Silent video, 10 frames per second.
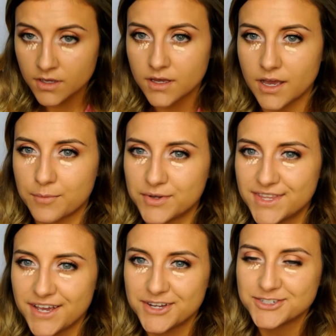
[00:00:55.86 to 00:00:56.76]
I put
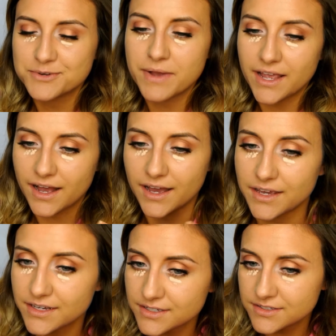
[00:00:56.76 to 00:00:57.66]
that under my
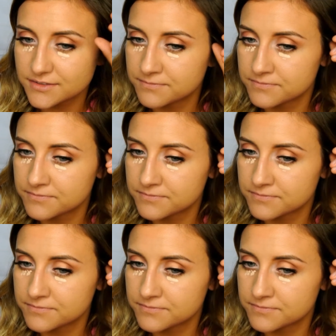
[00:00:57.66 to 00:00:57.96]
eyes